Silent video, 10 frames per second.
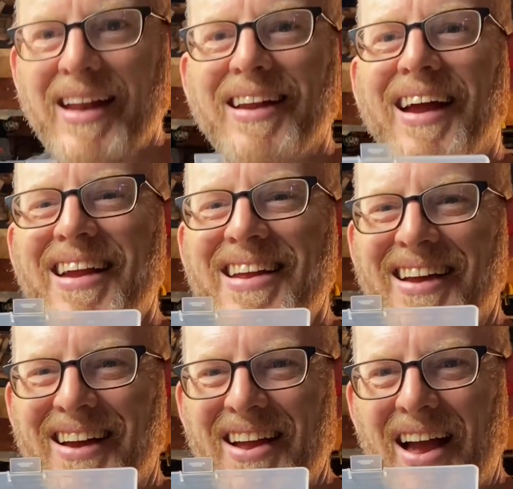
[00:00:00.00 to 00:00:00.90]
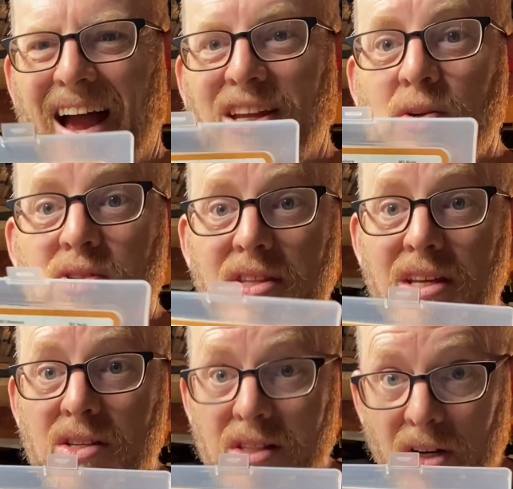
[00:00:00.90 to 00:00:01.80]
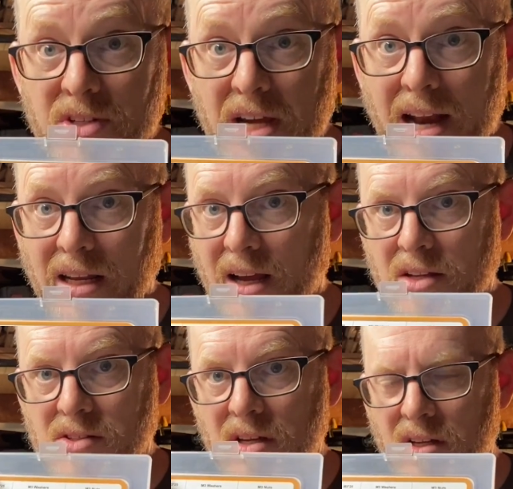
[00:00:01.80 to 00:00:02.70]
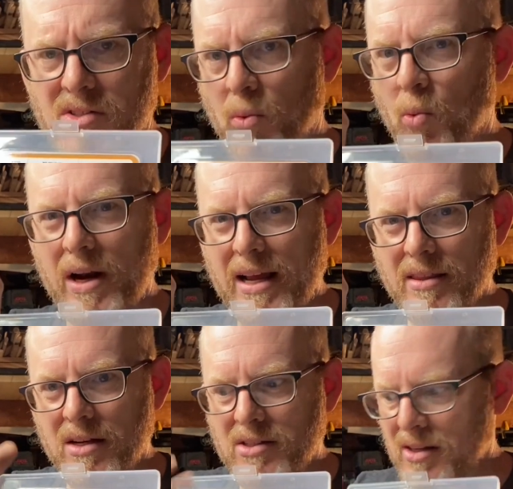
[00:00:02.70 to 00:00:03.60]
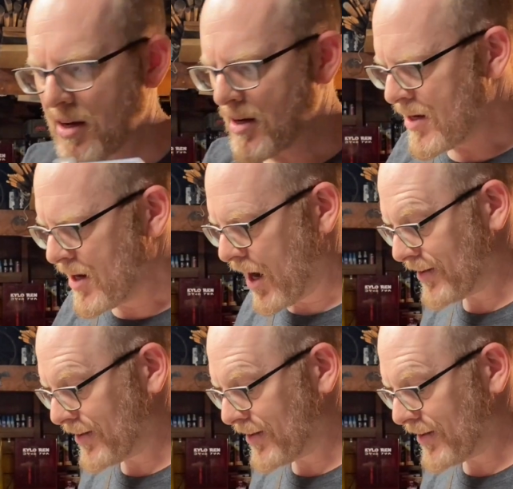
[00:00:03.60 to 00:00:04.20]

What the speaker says: I use these little tiny guys because they're 1/8 inch on